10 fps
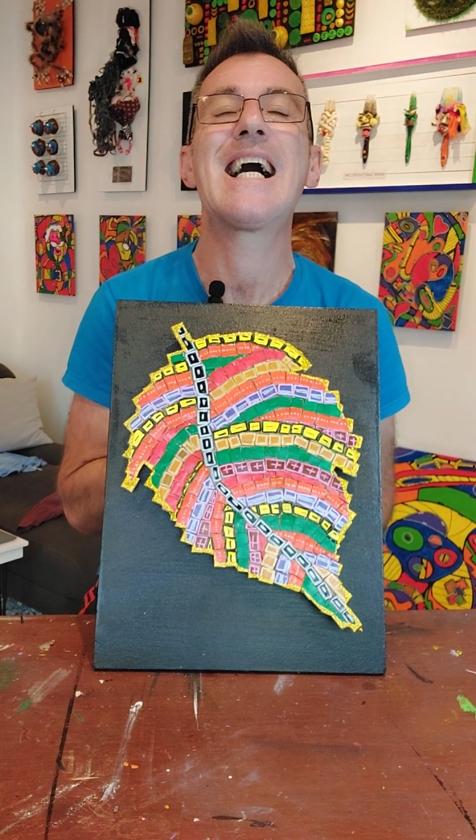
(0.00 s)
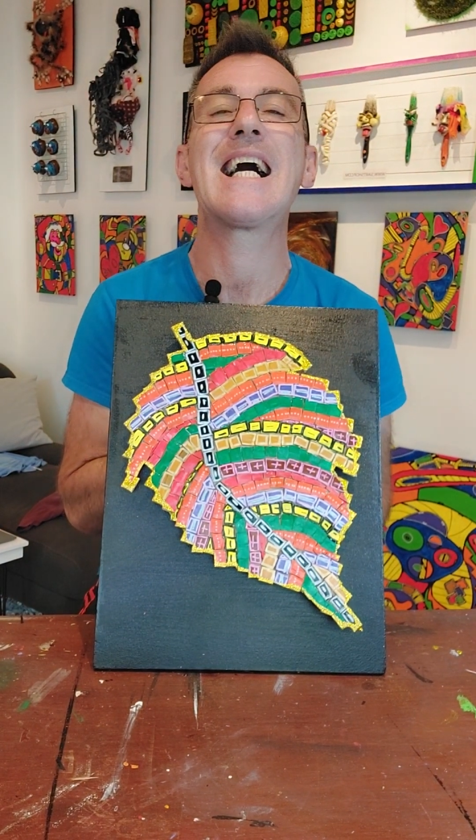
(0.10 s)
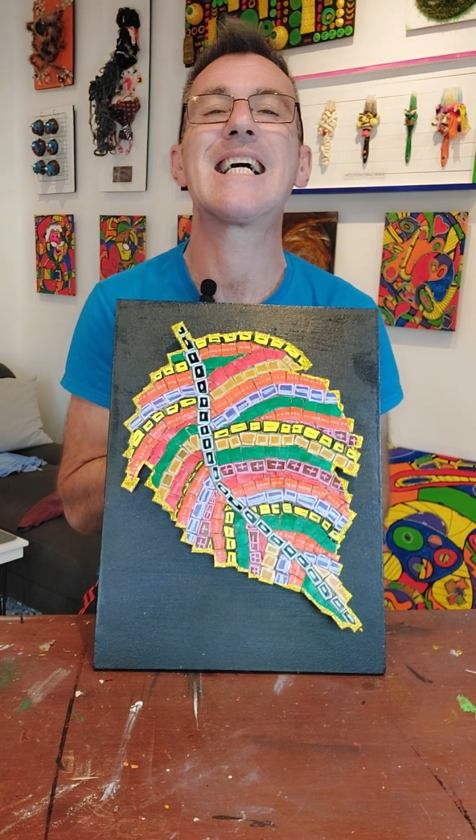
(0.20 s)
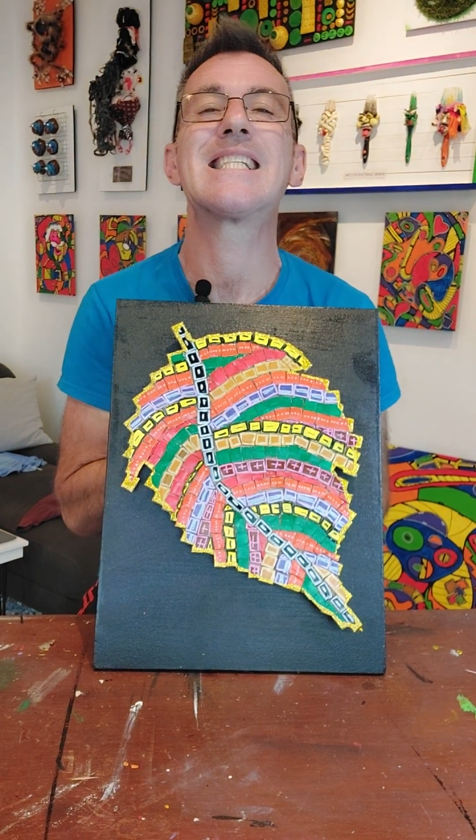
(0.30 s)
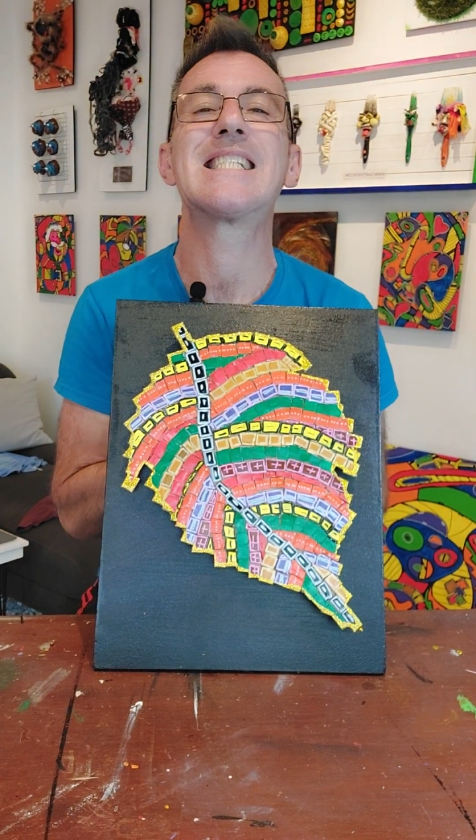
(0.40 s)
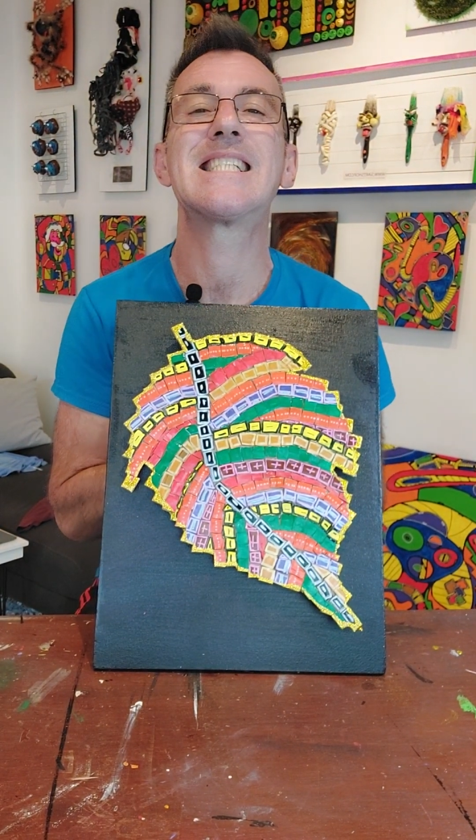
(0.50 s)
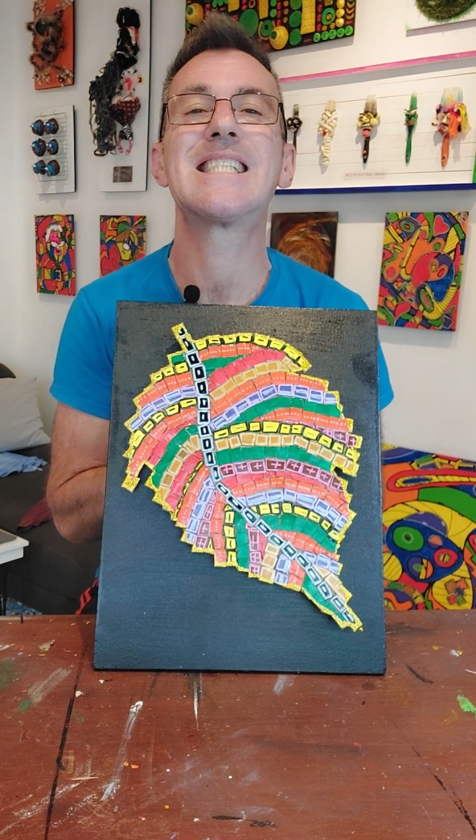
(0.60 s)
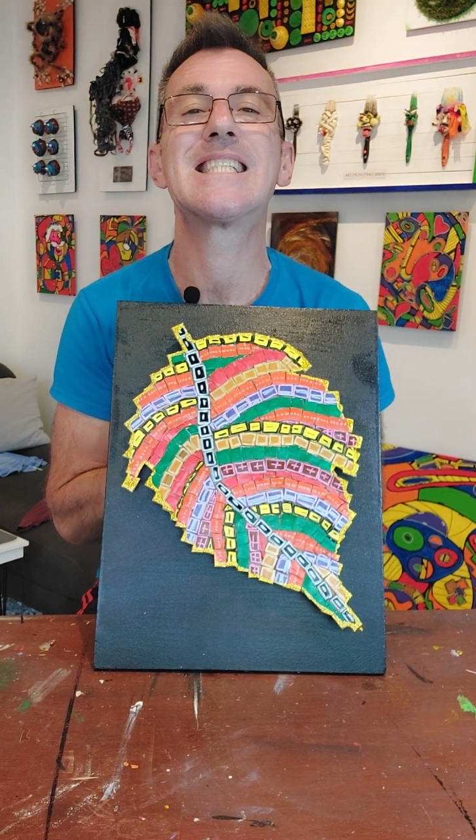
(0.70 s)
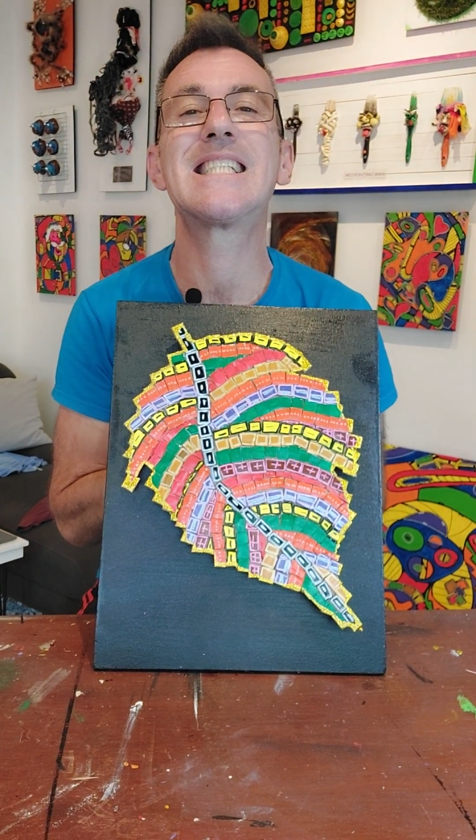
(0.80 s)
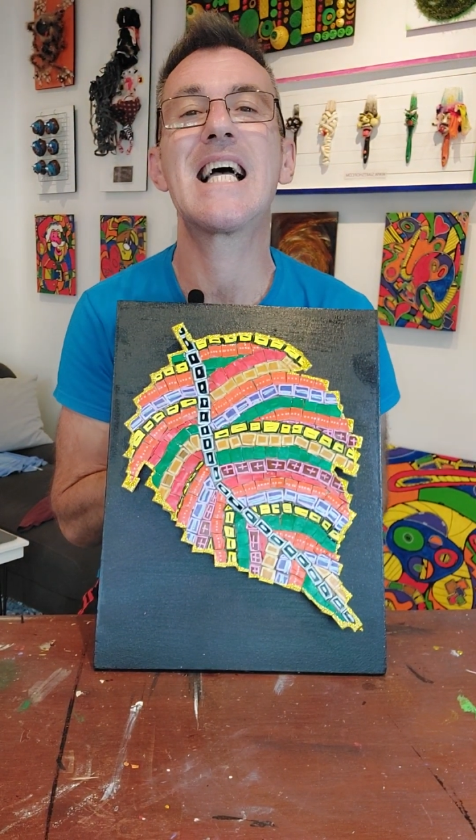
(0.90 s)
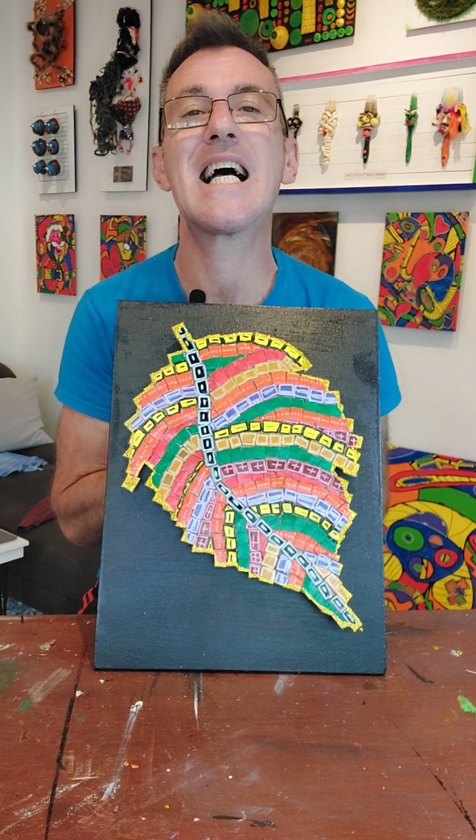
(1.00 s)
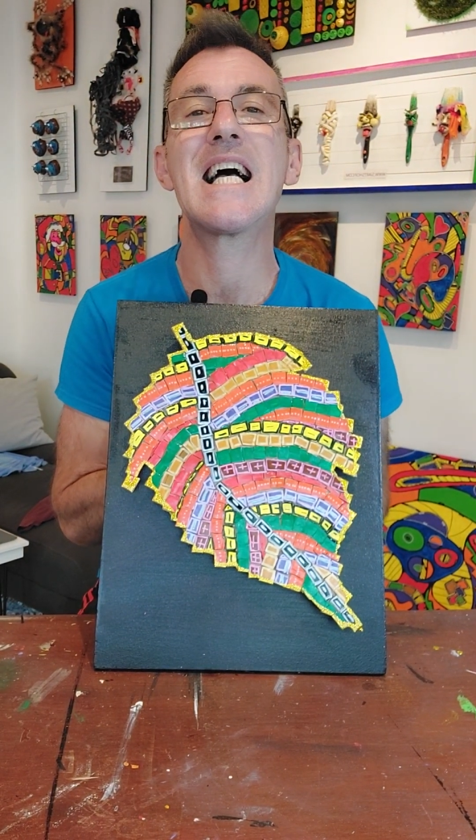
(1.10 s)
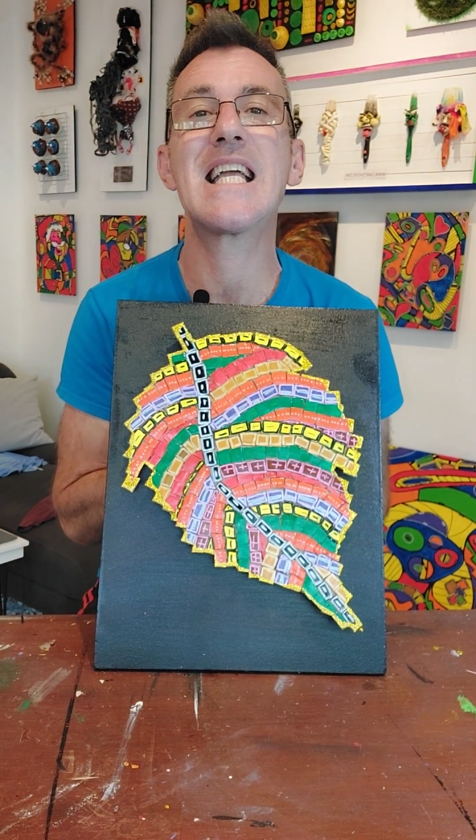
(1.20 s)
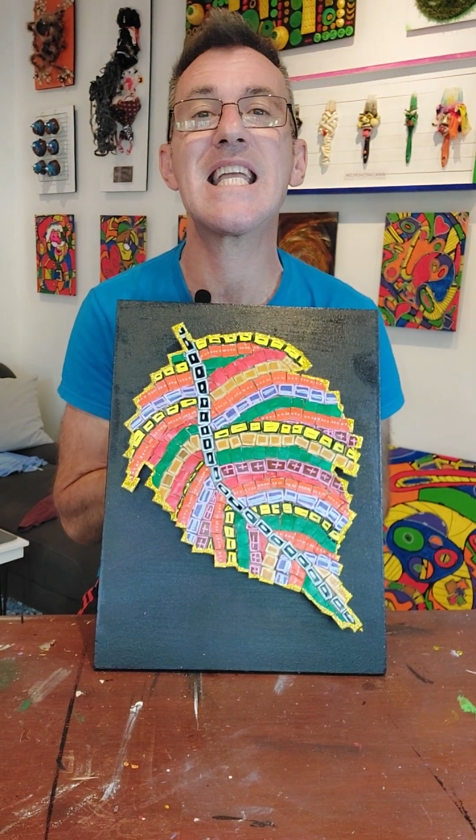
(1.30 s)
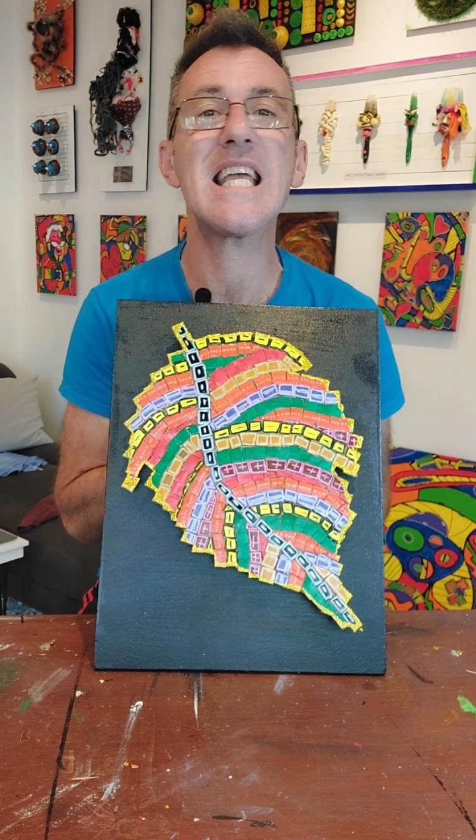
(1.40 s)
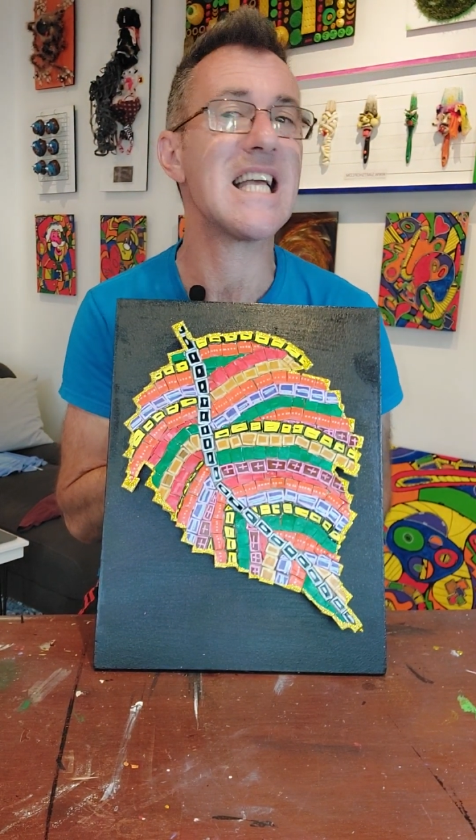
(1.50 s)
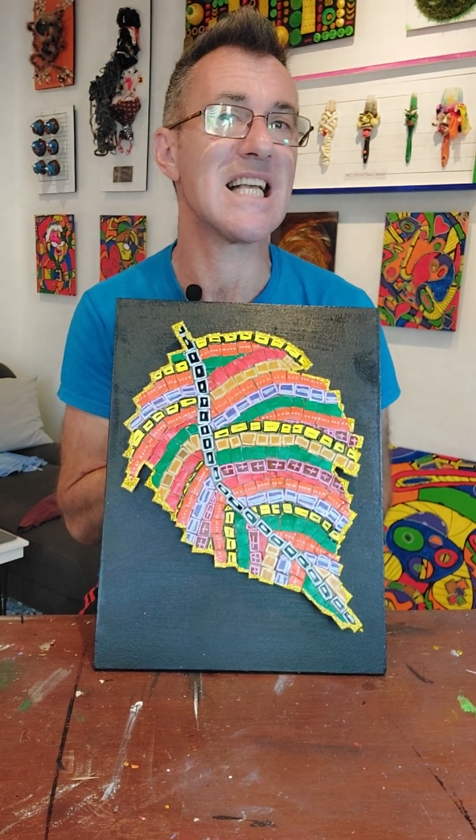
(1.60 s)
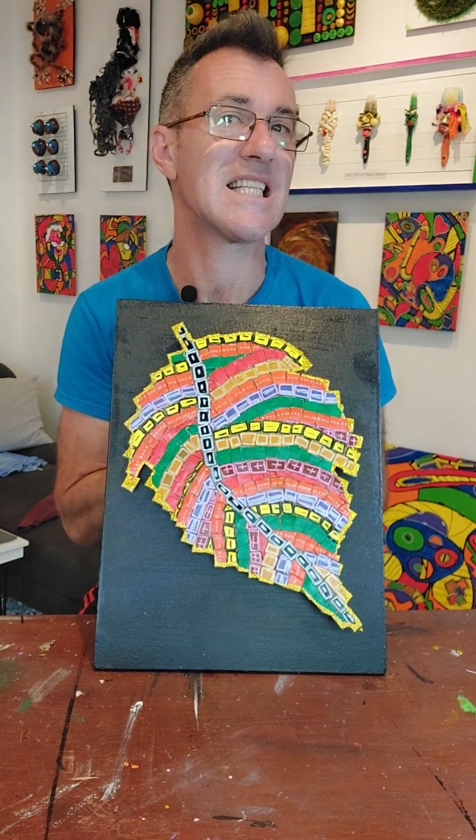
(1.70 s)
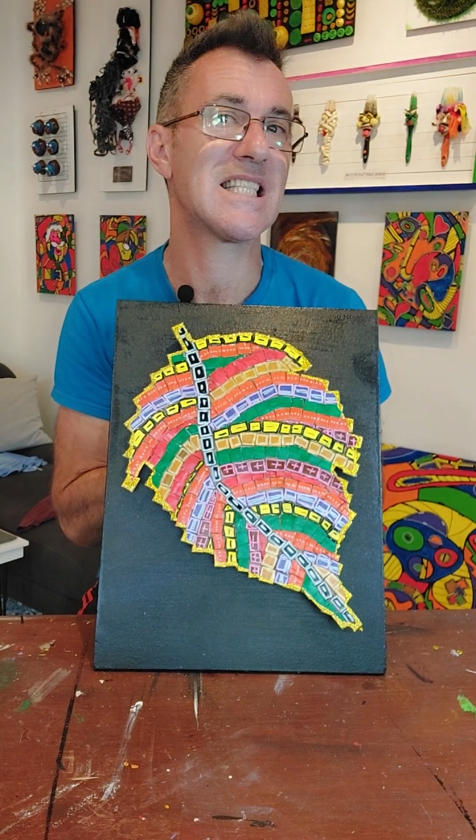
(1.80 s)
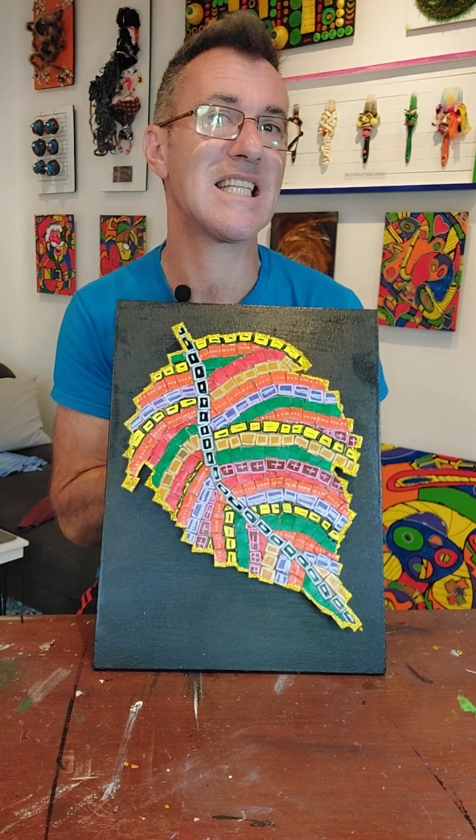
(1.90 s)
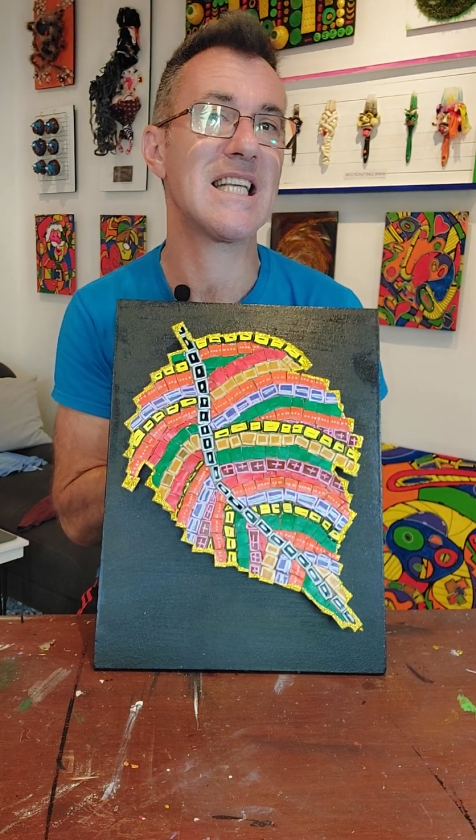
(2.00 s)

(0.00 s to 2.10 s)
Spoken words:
And yes,